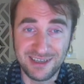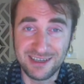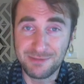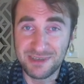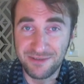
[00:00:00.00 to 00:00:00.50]
on a
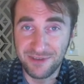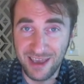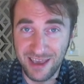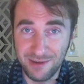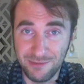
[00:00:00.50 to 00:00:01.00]
specific
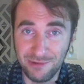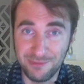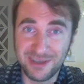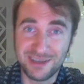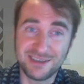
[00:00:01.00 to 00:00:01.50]
animal,
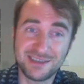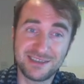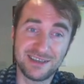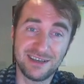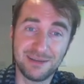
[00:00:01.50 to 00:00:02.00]

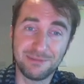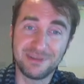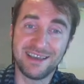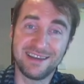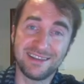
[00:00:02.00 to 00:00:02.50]
because
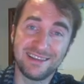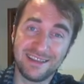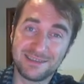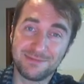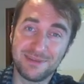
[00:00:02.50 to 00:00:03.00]
then it
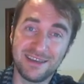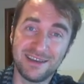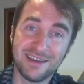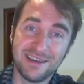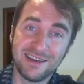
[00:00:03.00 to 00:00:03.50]
lets
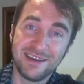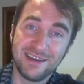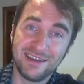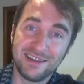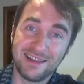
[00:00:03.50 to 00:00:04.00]

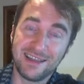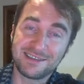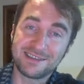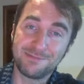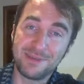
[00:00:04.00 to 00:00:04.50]

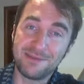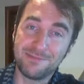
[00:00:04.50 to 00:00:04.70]
me